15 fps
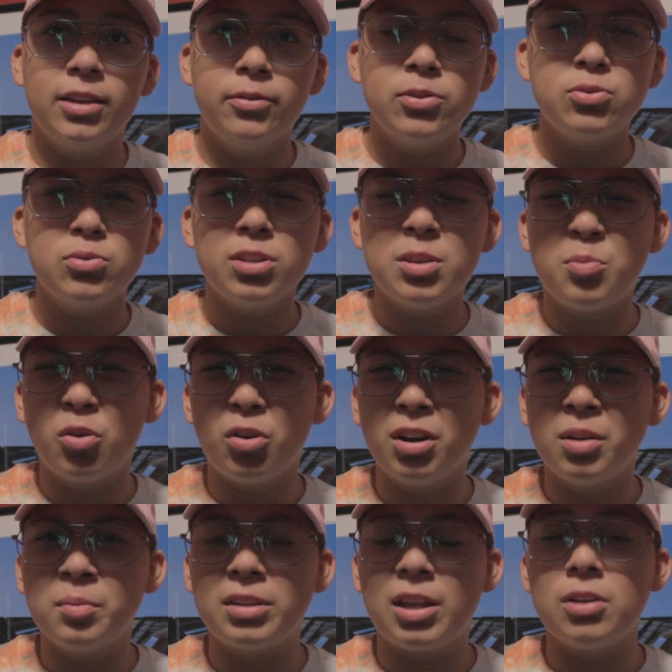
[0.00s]
It was really
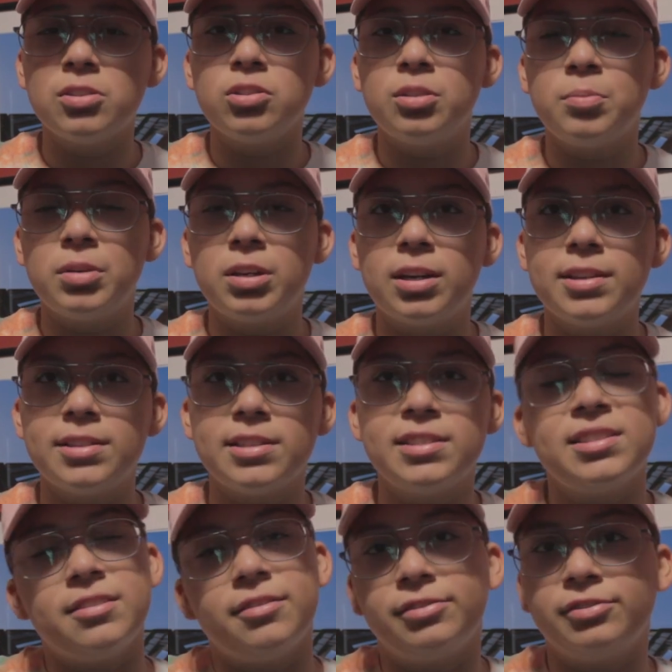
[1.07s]
boring, but that was only because
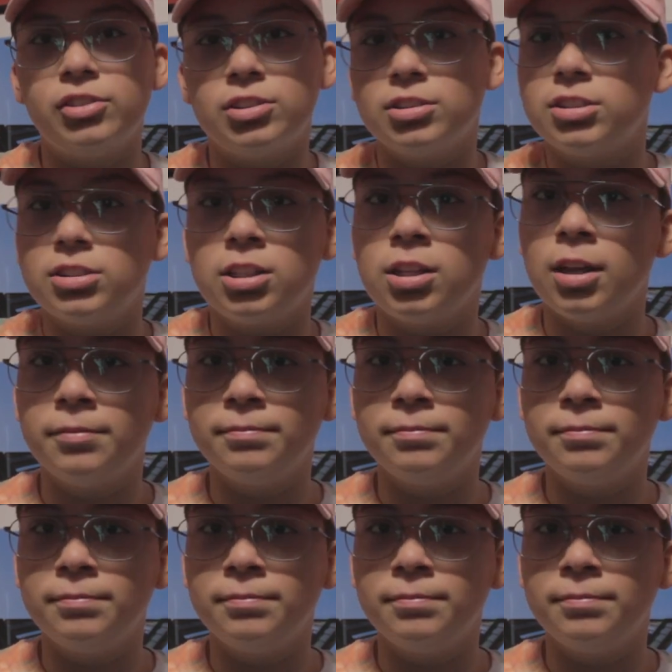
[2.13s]
it's the first,